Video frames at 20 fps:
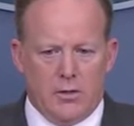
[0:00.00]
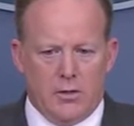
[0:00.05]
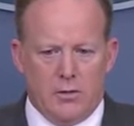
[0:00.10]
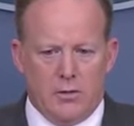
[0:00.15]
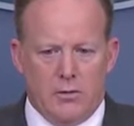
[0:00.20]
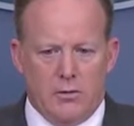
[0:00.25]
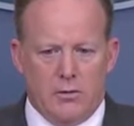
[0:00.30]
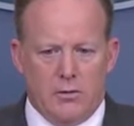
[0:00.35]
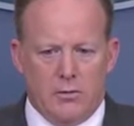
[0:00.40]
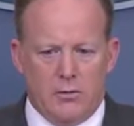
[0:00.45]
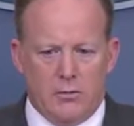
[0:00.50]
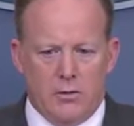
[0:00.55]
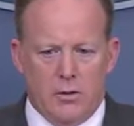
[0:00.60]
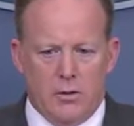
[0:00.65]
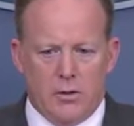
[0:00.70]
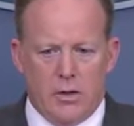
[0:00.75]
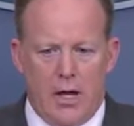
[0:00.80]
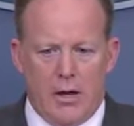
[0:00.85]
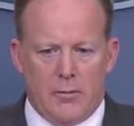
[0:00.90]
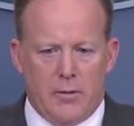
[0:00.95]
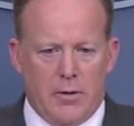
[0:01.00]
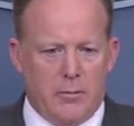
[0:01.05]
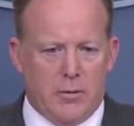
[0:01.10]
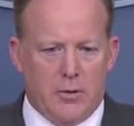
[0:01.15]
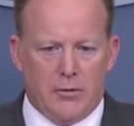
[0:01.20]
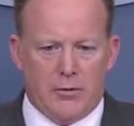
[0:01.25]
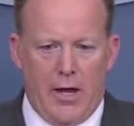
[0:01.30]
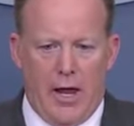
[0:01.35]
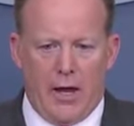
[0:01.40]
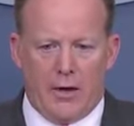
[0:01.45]
to allow
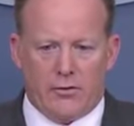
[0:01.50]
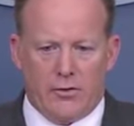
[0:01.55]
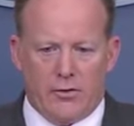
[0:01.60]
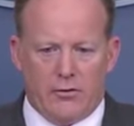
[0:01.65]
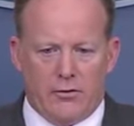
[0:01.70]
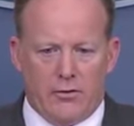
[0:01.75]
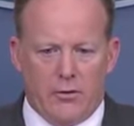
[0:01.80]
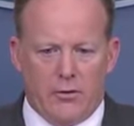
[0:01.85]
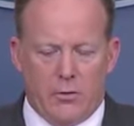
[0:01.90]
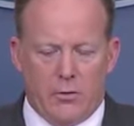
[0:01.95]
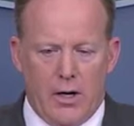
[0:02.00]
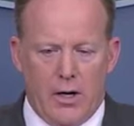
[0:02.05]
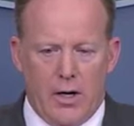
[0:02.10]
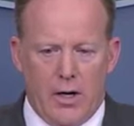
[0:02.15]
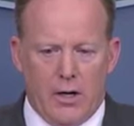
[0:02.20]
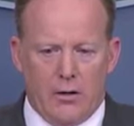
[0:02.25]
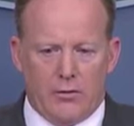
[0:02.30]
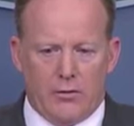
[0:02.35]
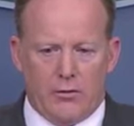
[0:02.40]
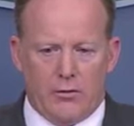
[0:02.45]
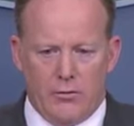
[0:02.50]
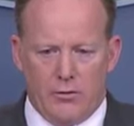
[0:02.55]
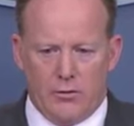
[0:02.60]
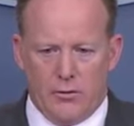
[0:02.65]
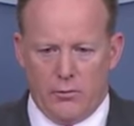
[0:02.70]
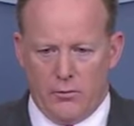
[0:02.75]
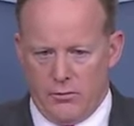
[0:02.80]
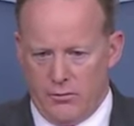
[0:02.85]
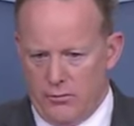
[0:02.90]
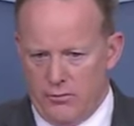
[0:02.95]
people's access to this White House in
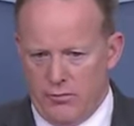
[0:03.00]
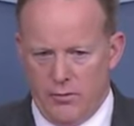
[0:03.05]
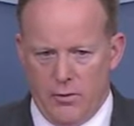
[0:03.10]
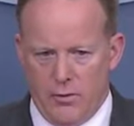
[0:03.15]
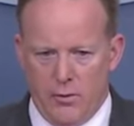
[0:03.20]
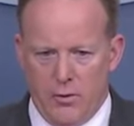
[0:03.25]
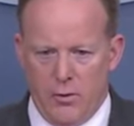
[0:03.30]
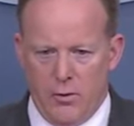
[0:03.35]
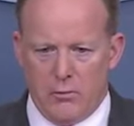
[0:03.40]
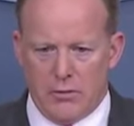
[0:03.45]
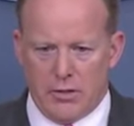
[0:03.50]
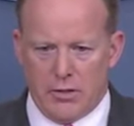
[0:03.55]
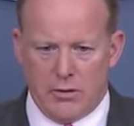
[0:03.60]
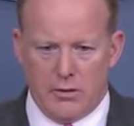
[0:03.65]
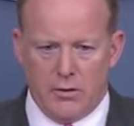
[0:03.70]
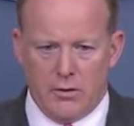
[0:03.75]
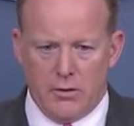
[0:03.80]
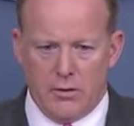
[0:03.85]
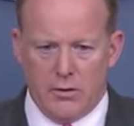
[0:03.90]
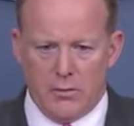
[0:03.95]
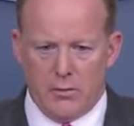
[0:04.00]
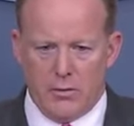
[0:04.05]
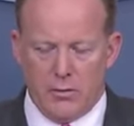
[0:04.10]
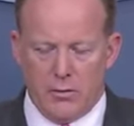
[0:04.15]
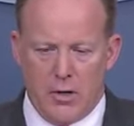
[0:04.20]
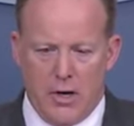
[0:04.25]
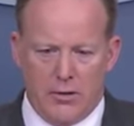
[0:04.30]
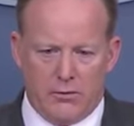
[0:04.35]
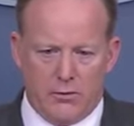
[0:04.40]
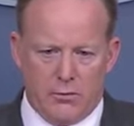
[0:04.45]
terms of, uh, in particular, the,
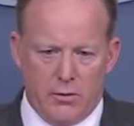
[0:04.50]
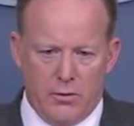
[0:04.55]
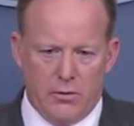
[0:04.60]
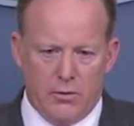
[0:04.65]
the press.